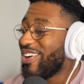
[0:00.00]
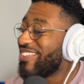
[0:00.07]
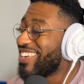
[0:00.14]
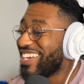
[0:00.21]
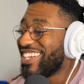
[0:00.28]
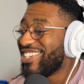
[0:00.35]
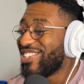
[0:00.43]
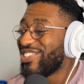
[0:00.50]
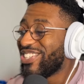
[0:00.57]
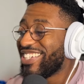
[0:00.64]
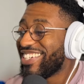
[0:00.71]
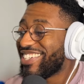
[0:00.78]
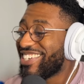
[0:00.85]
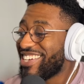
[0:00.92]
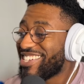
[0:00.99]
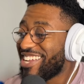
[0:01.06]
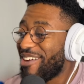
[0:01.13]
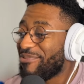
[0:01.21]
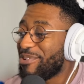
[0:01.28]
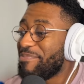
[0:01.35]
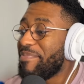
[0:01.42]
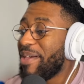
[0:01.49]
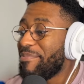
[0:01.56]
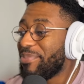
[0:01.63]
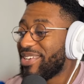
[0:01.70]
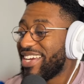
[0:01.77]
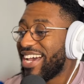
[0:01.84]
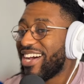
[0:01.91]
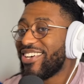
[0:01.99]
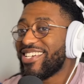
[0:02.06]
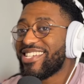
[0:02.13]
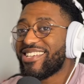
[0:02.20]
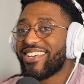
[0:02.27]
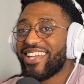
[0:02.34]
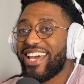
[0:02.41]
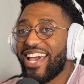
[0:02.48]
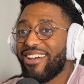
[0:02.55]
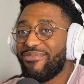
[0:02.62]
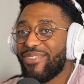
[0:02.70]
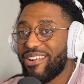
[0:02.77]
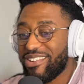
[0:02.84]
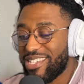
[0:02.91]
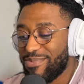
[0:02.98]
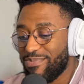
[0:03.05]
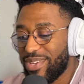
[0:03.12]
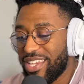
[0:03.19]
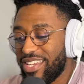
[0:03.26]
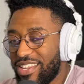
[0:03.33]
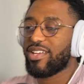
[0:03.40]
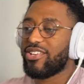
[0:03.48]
because I've remembered now, is I'm gonna add vari speed,